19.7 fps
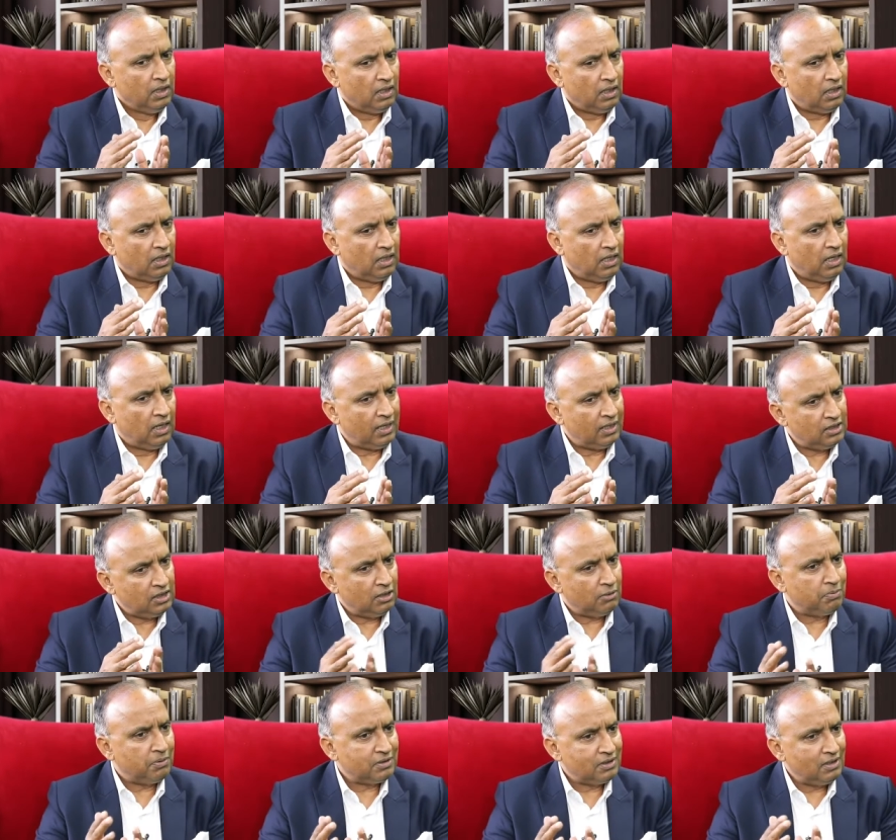a
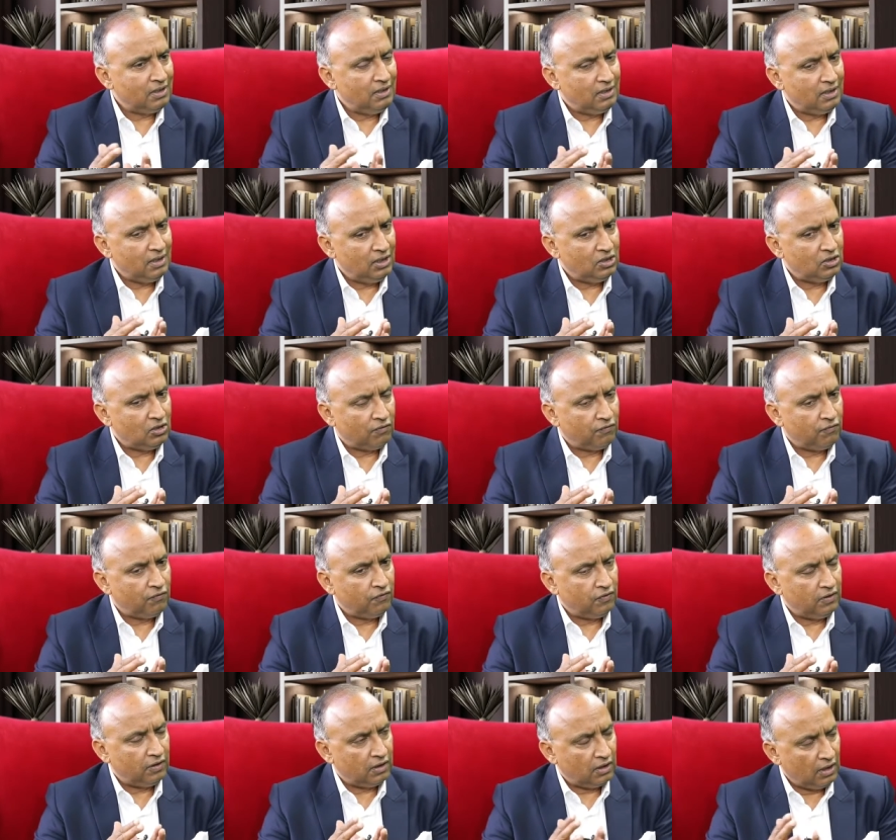larger percentage of
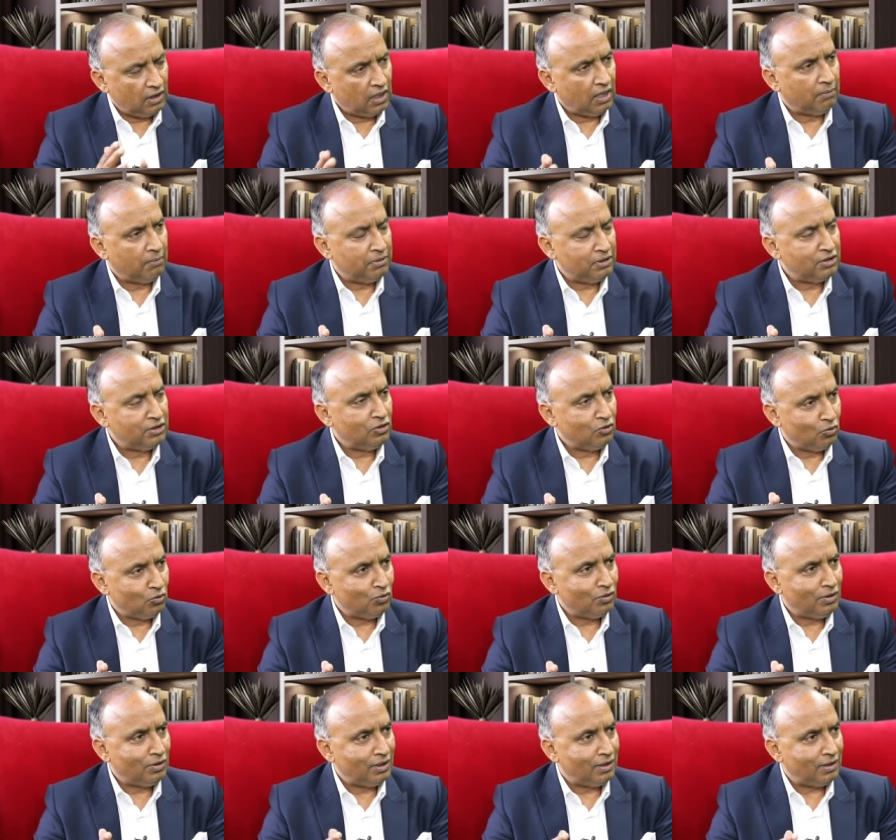the thing happens in
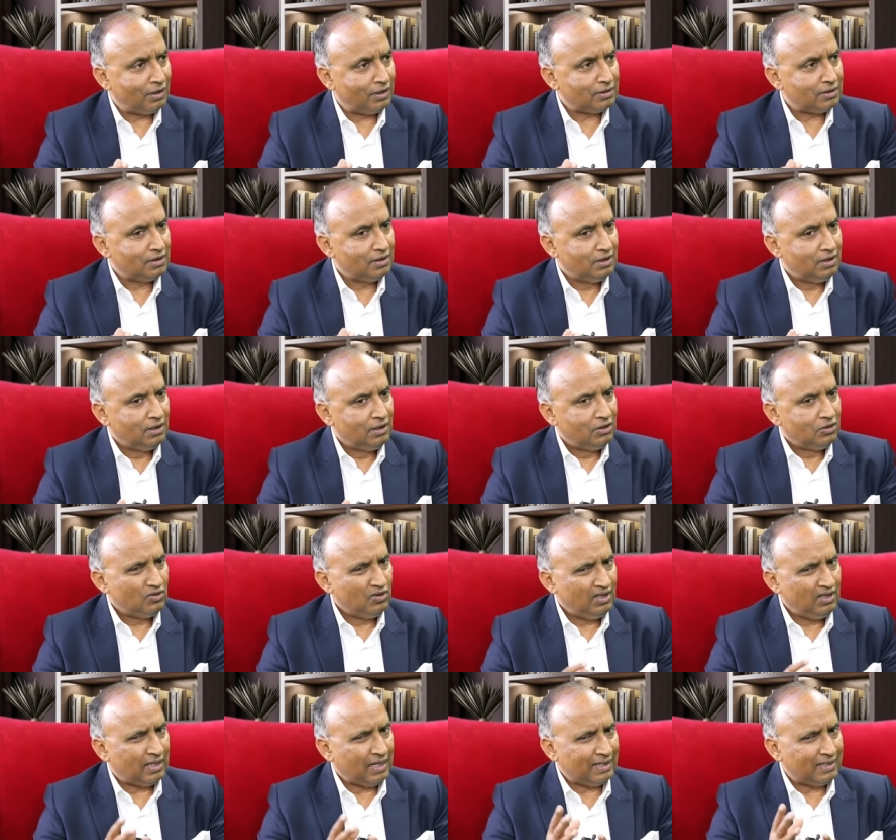rural areas.
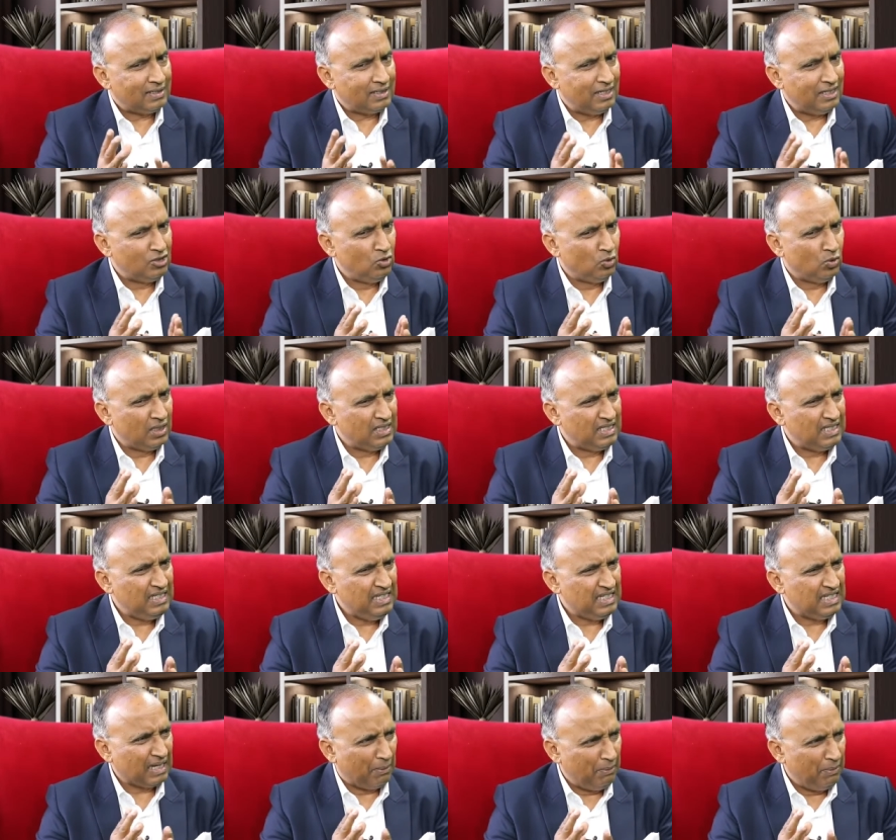So in that sense you can
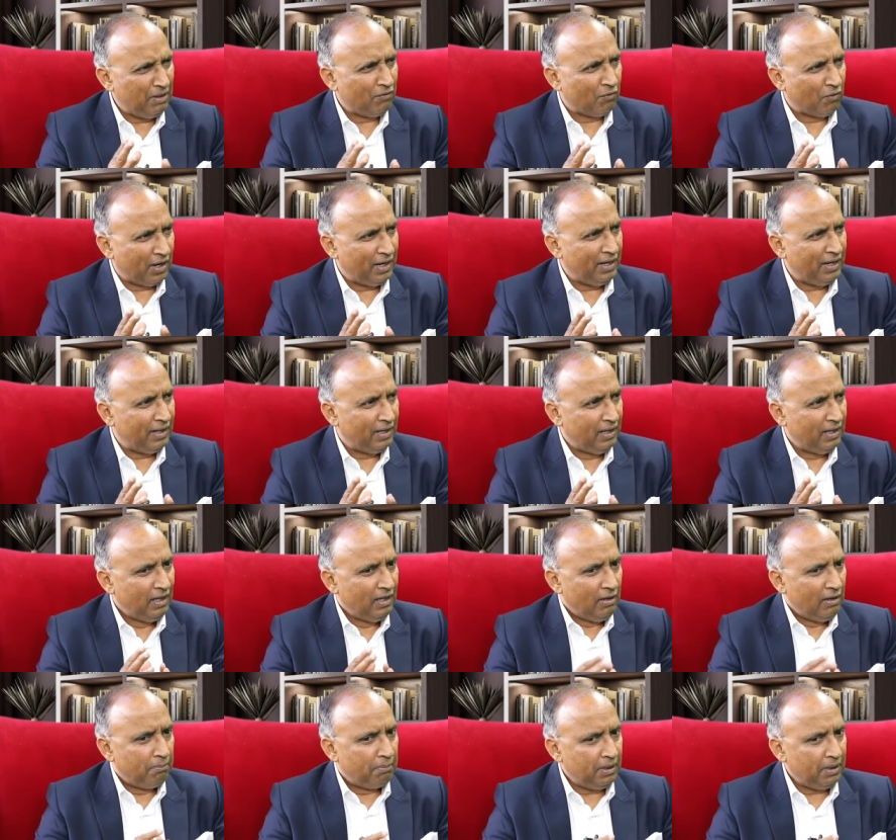see some divide.
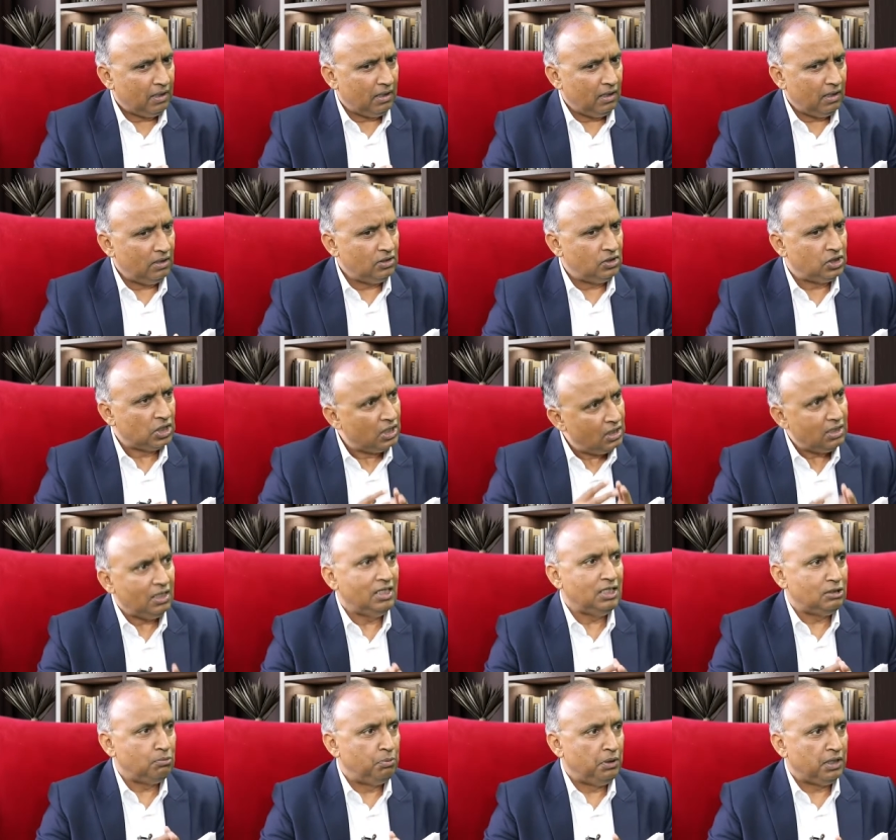But
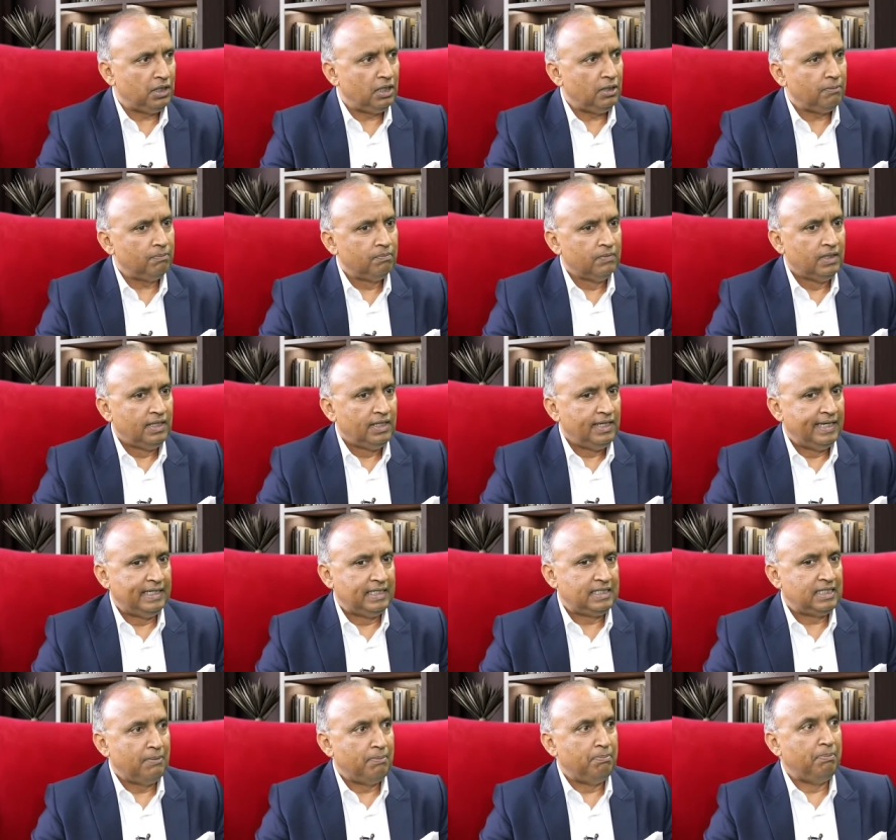generally speaking,
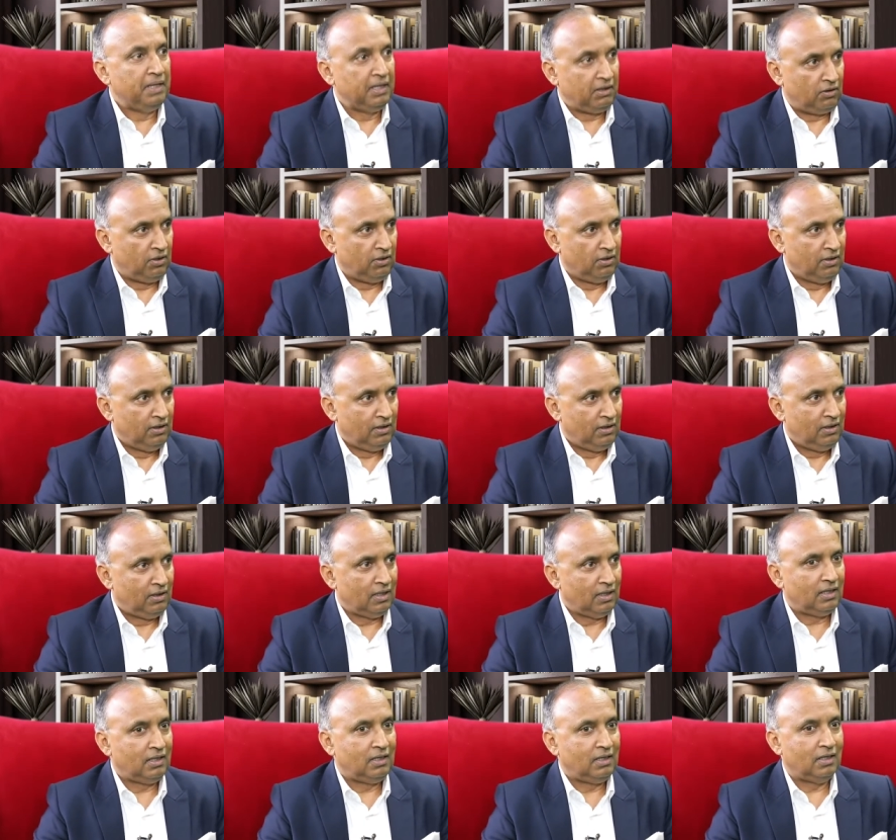it's a myth
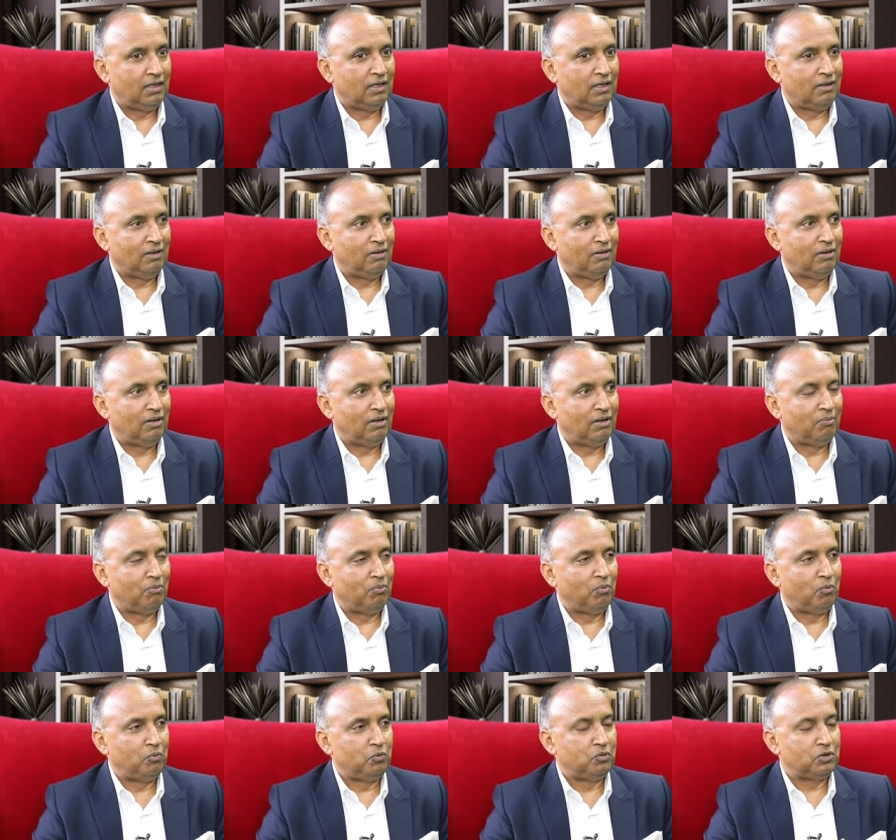that
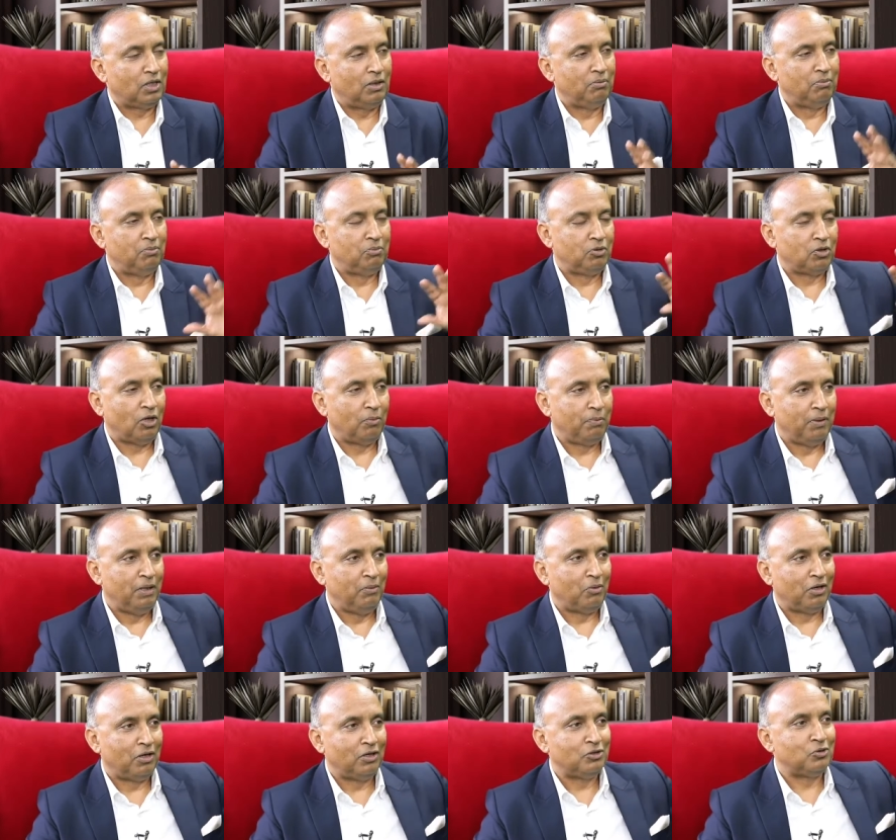some top
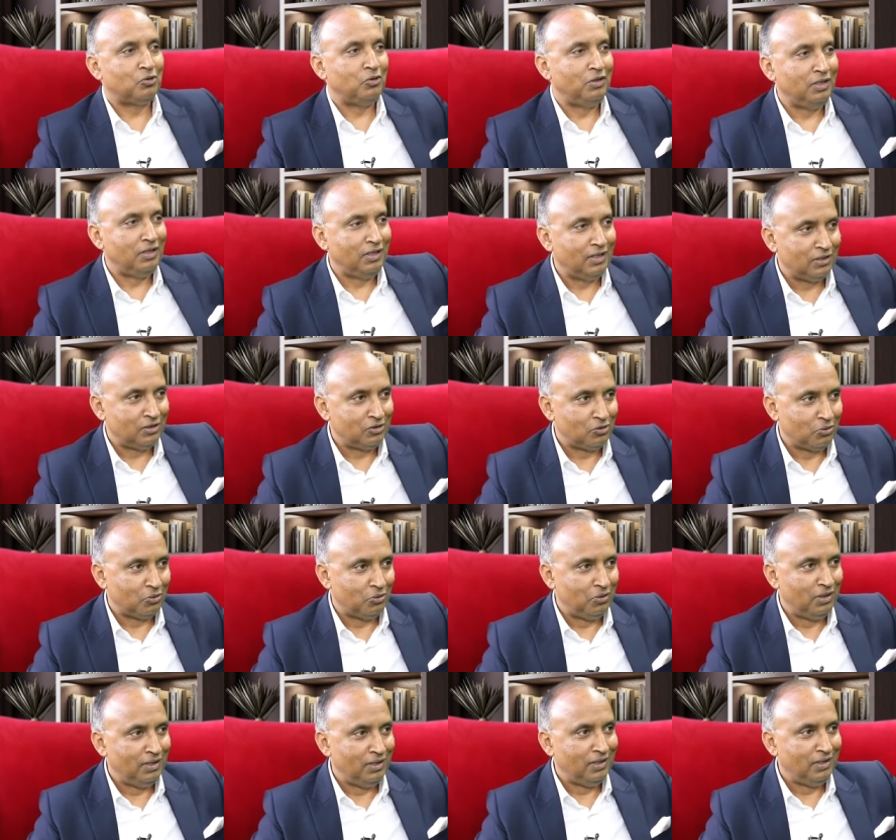end models only get
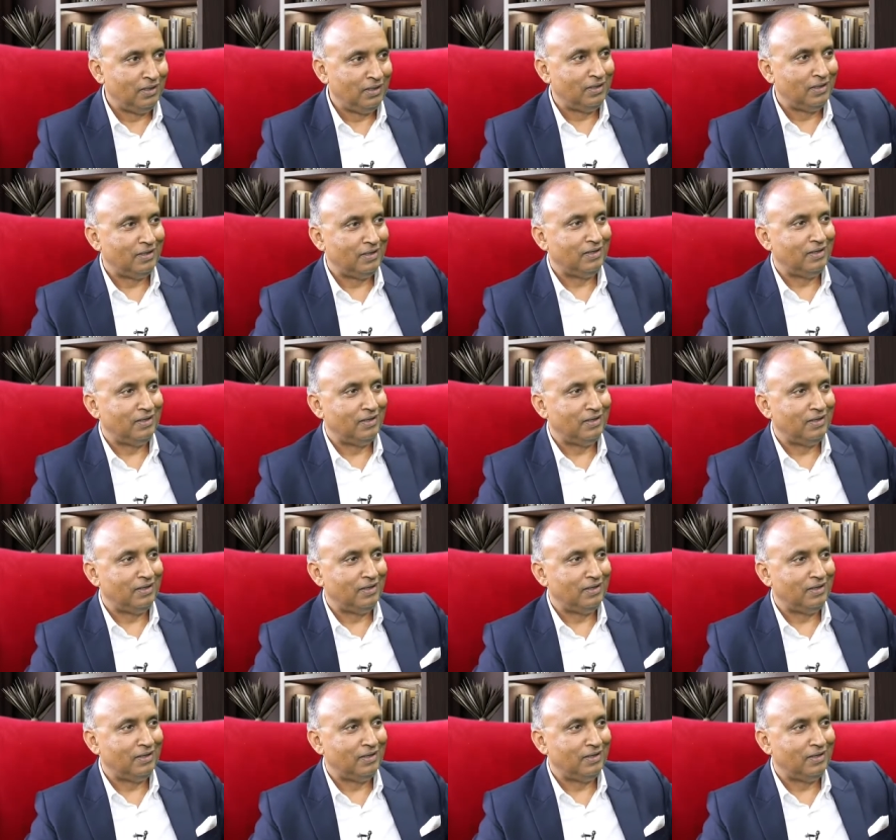sold in